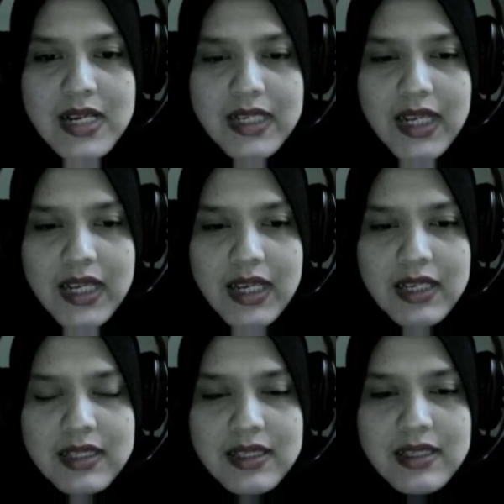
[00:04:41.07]

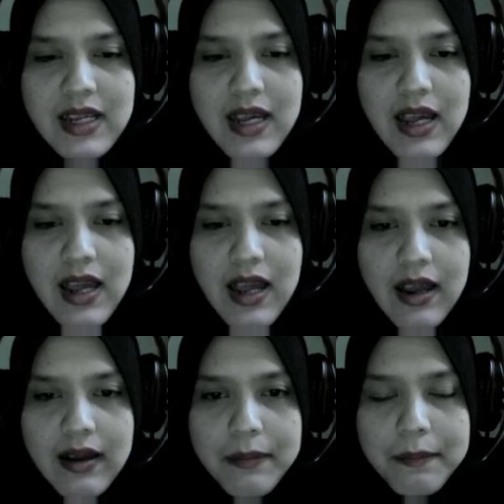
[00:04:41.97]
this
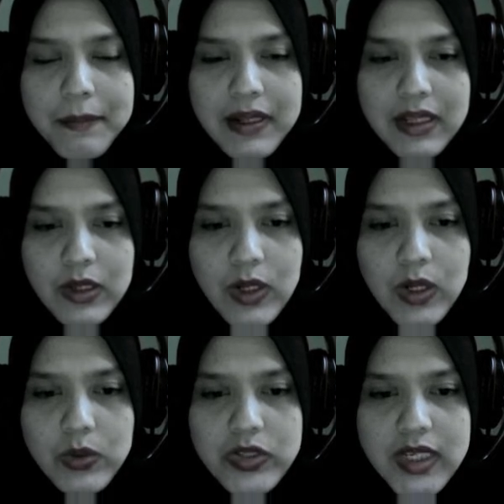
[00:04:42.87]

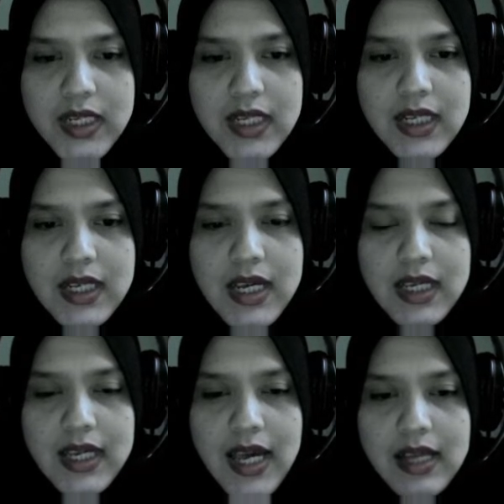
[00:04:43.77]
methodology
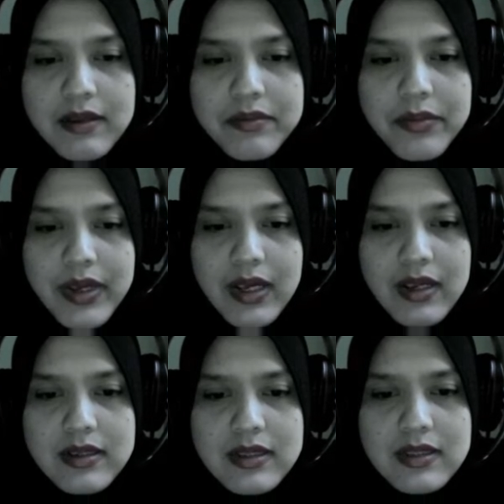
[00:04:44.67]
can be
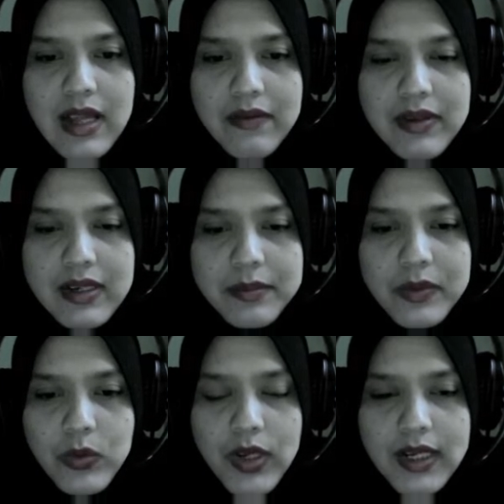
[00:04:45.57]

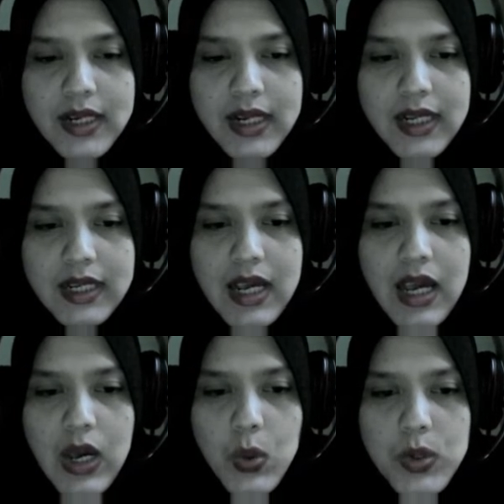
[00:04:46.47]
developed quickly
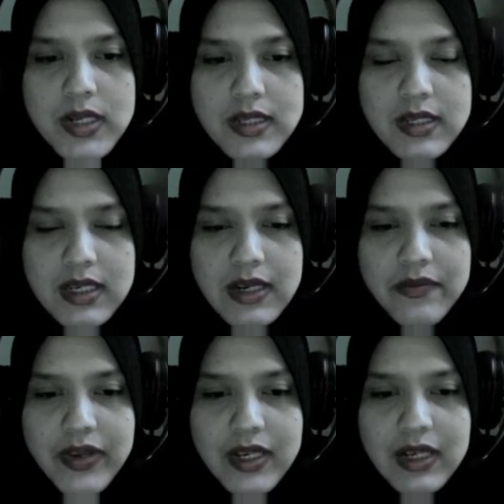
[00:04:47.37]
with
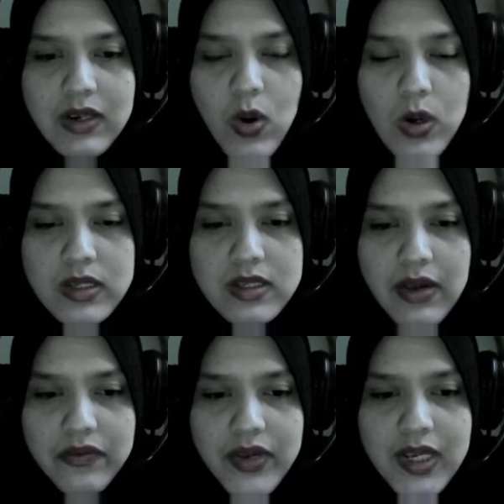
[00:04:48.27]
significant cost
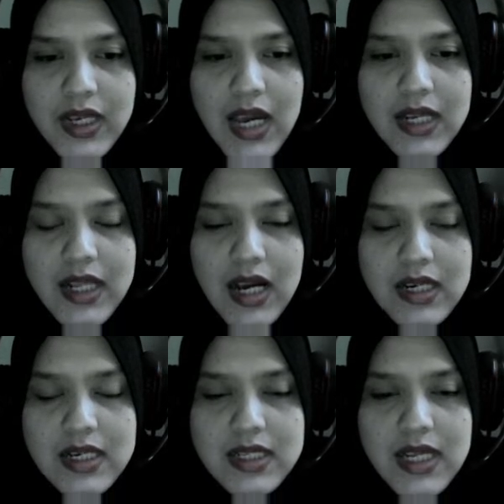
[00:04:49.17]
saving and
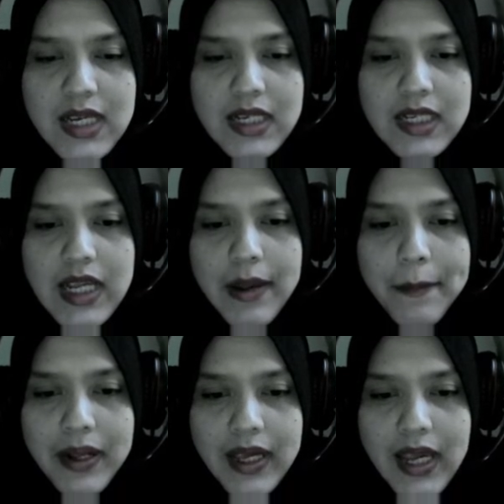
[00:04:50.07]
understand the
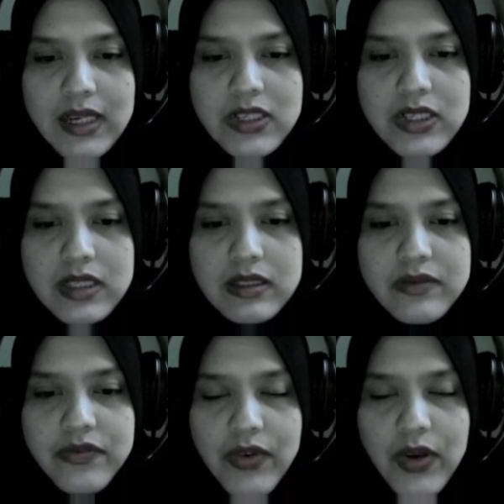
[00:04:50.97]

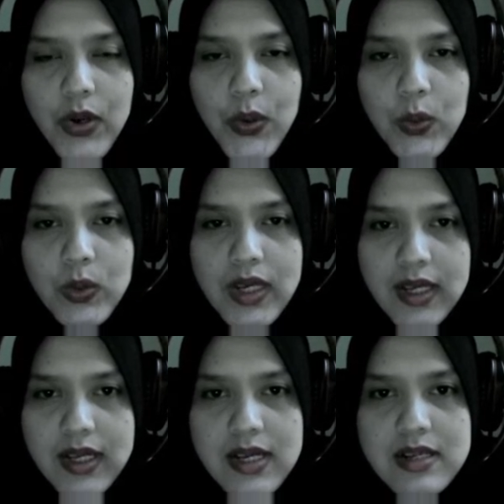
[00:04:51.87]
application flow
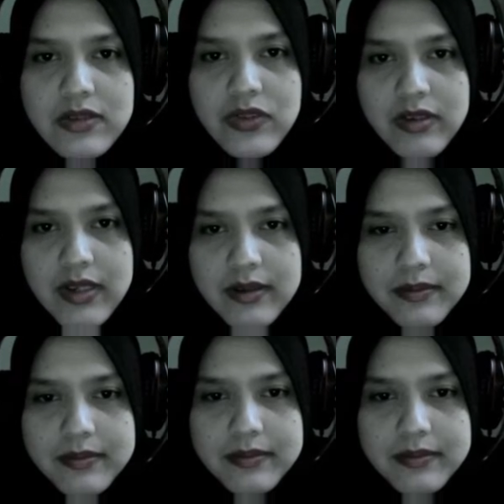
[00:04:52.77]
easily.